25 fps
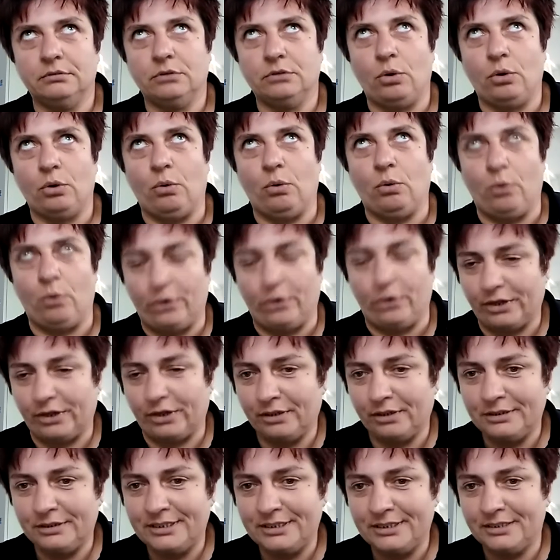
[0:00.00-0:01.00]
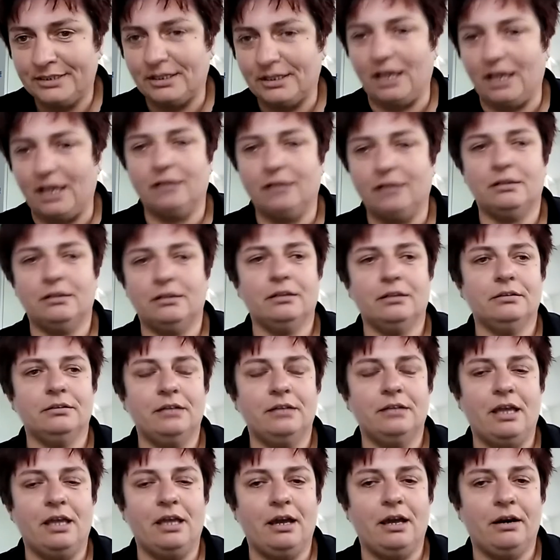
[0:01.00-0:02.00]
organs, and
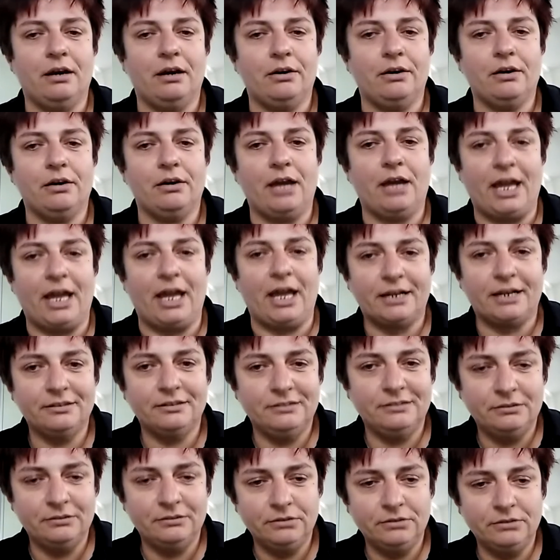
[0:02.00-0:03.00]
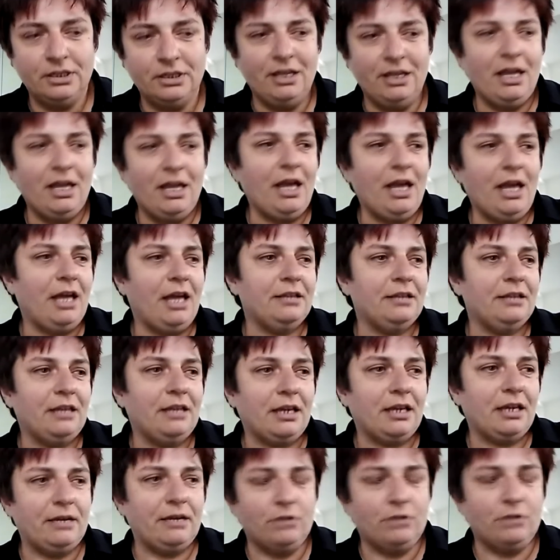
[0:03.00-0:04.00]
they are active, and they
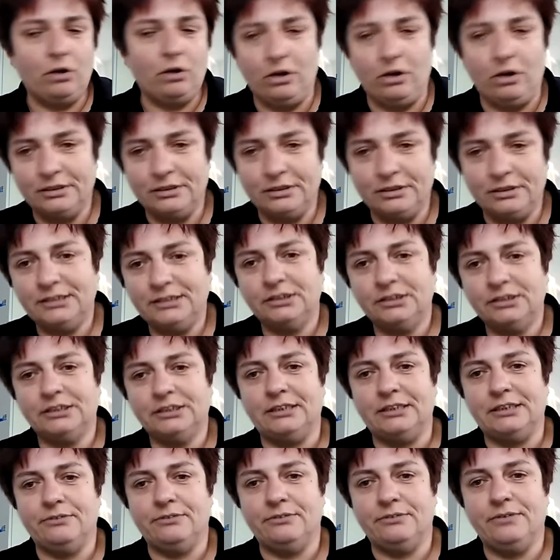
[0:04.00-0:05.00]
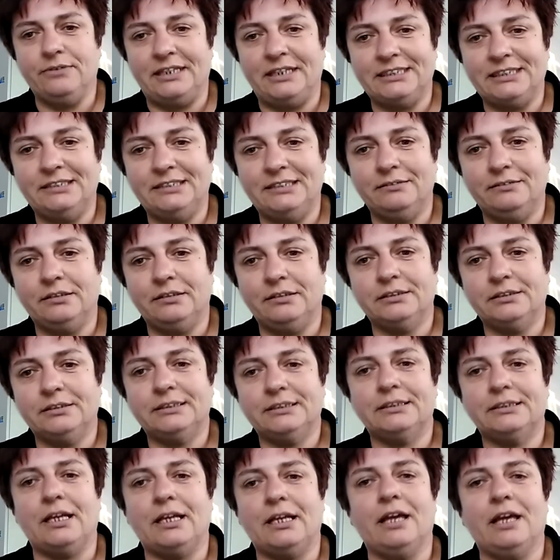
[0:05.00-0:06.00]
have concerts and festivals,
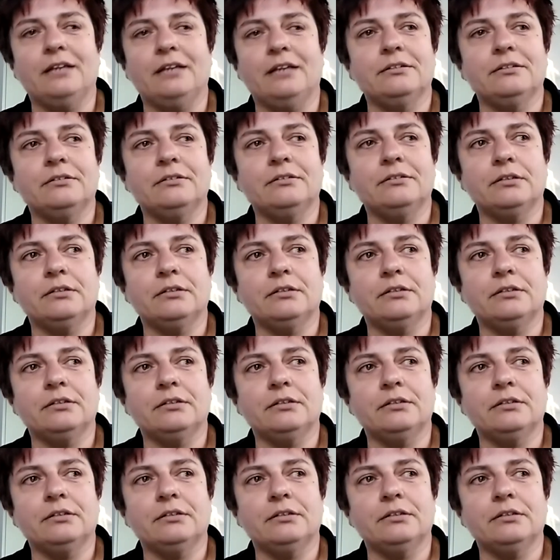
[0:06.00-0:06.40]
and